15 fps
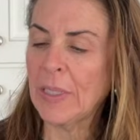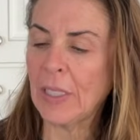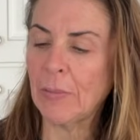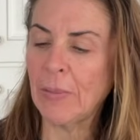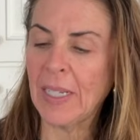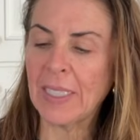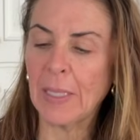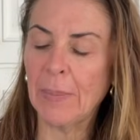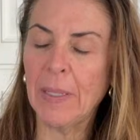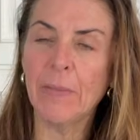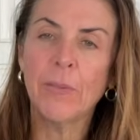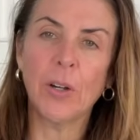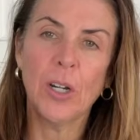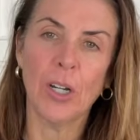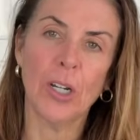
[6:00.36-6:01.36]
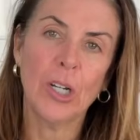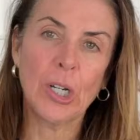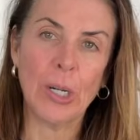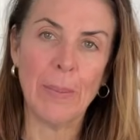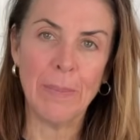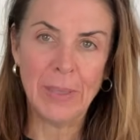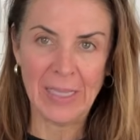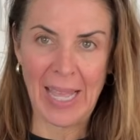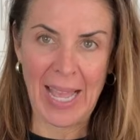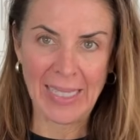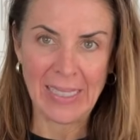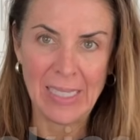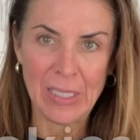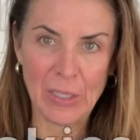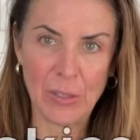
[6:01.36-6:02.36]
a recipe for her
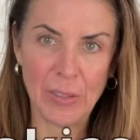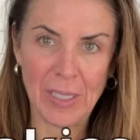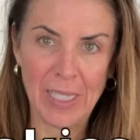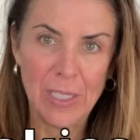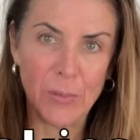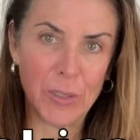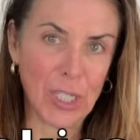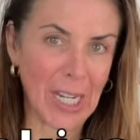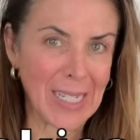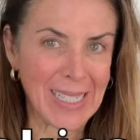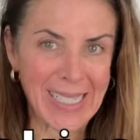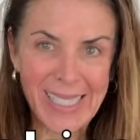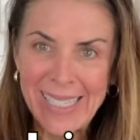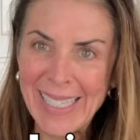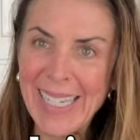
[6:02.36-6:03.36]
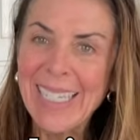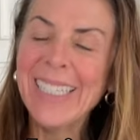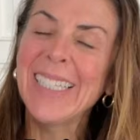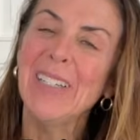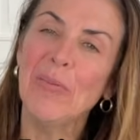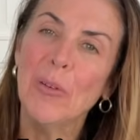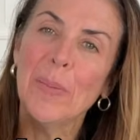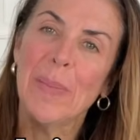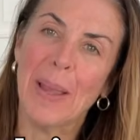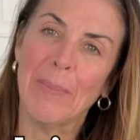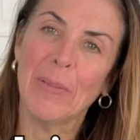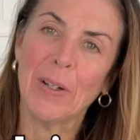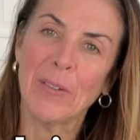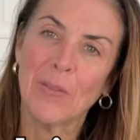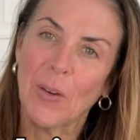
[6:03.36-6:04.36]
molasses cookies, which I distinctly
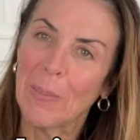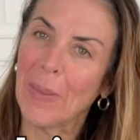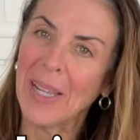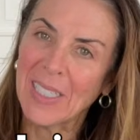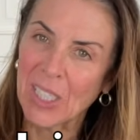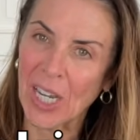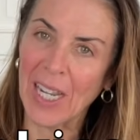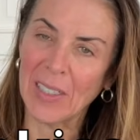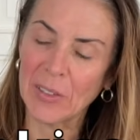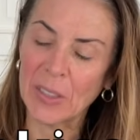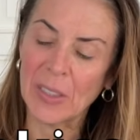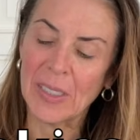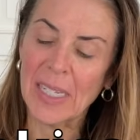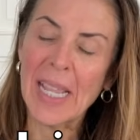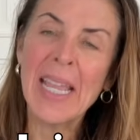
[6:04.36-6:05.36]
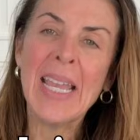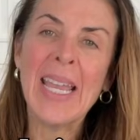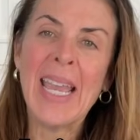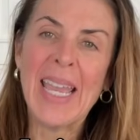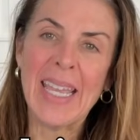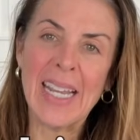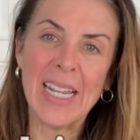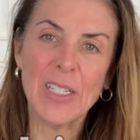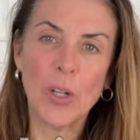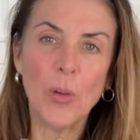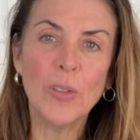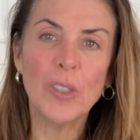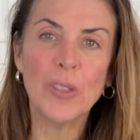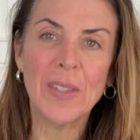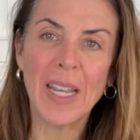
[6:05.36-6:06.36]
remember from my childhood. And I
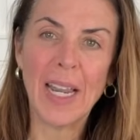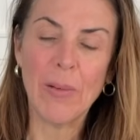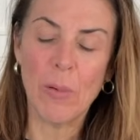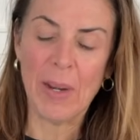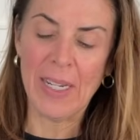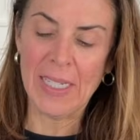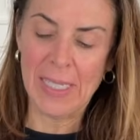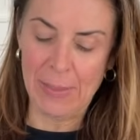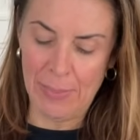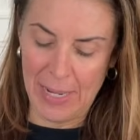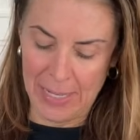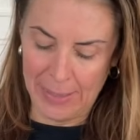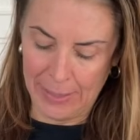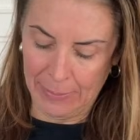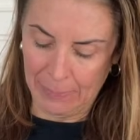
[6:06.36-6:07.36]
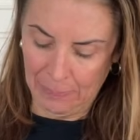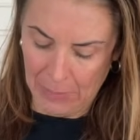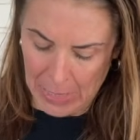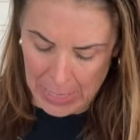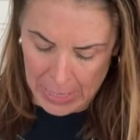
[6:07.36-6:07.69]
told you that I wanted to make them.